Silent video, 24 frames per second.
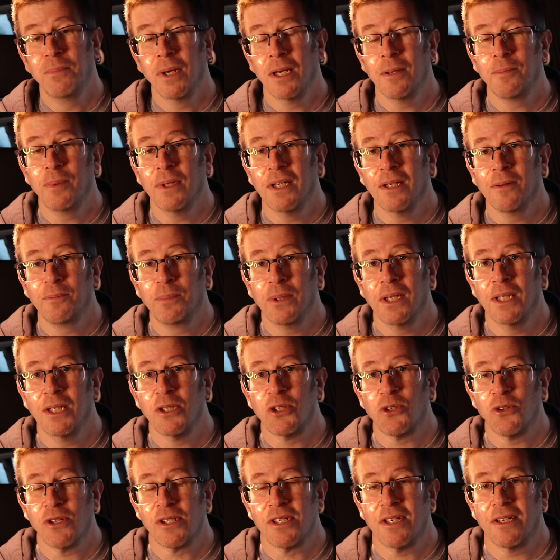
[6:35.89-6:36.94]
maybe I'd be
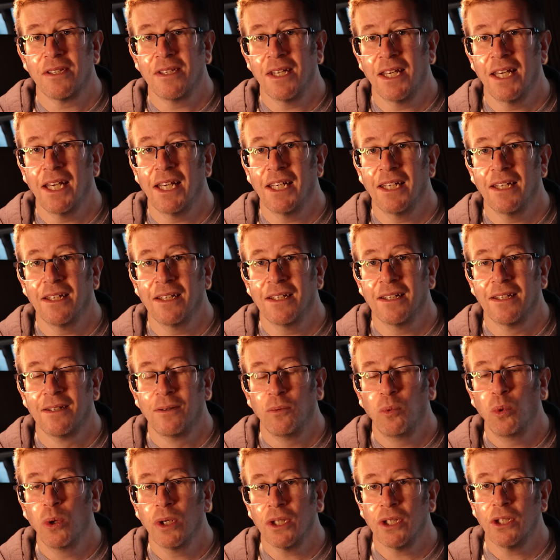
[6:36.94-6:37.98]
interested to hear
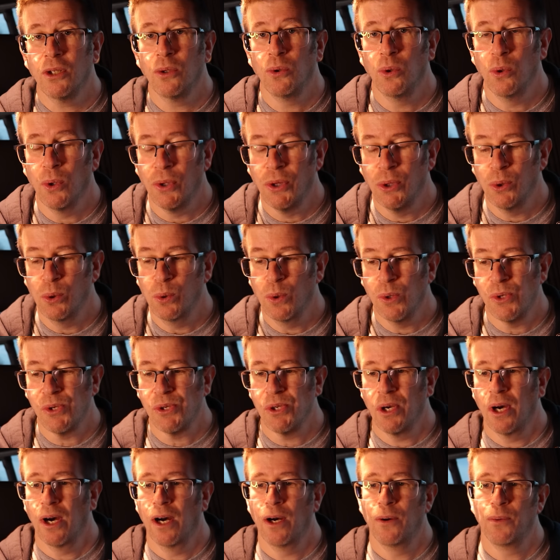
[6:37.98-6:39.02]
what your
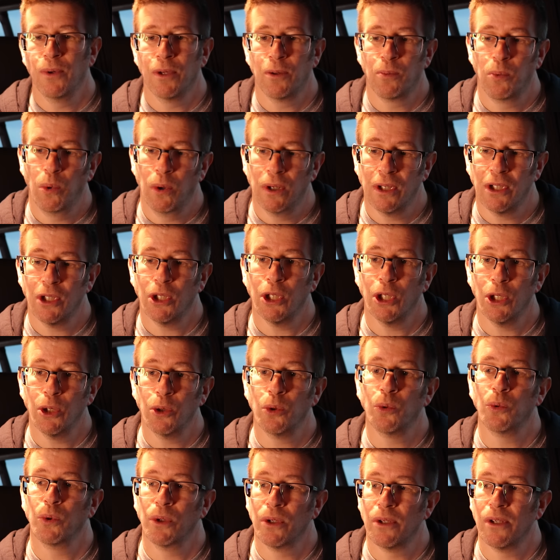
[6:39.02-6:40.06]
thoughts are with what
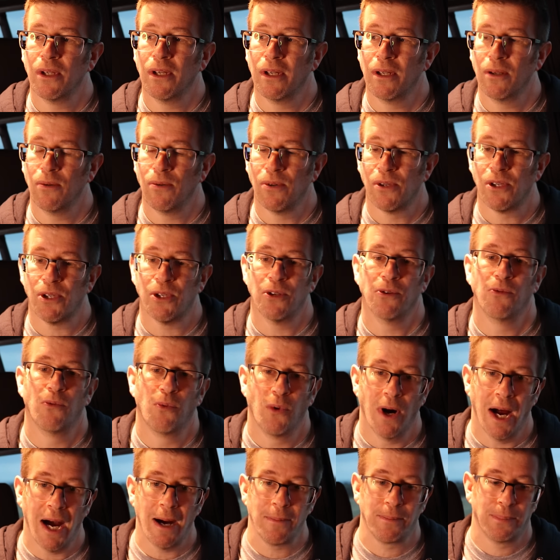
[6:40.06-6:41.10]
you would use to
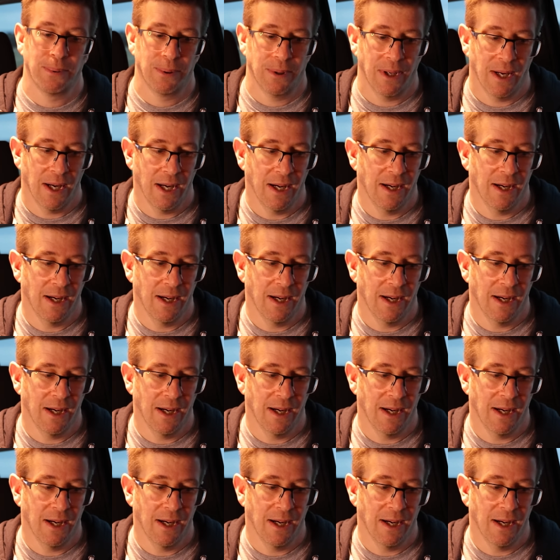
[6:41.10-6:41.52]
wrap